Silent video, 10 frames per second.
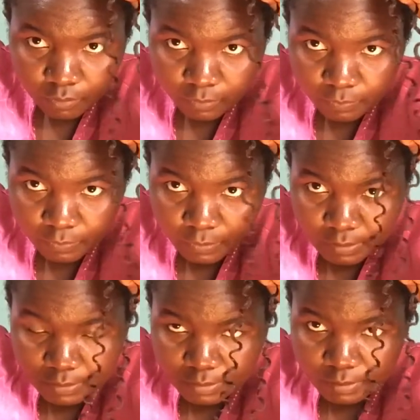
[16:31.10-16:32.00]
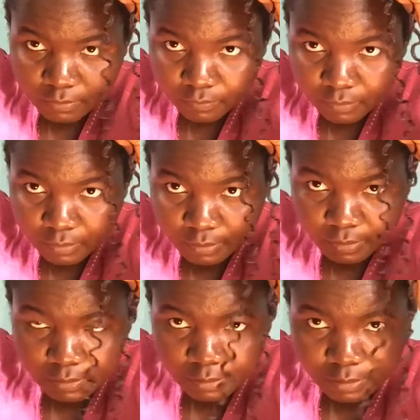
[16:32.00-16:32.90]
Put this needle
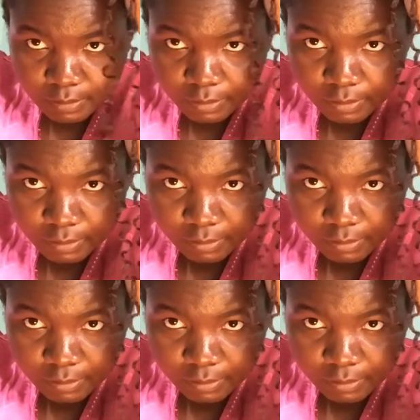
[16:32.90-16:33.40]
in here